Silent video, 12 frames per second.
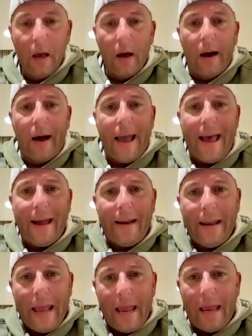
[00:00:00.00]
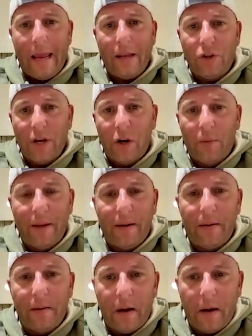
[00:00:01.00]
I had a
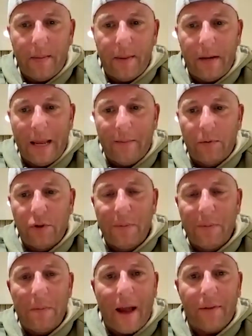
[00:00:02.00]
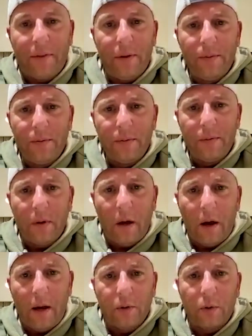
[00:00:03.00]
gentleman with the name of Jimmy Matthews.
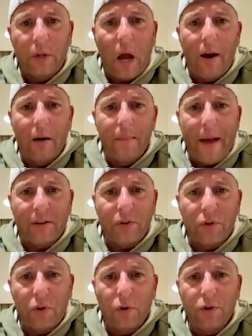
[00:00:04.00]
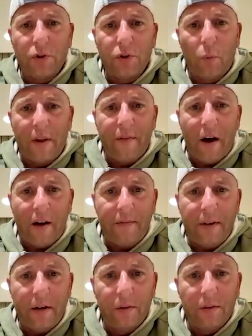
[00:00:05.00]
He's a retired master sergeant,
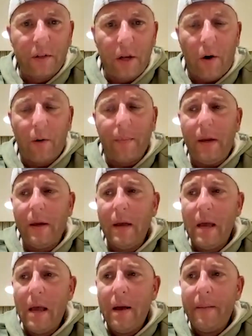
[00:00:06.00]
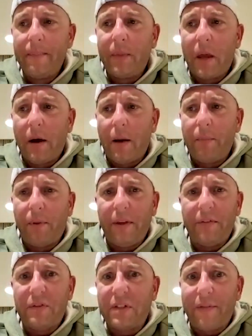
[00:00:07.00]
25 years in the Army. I
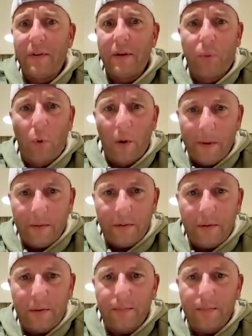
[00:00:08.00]
believe 7 deployments.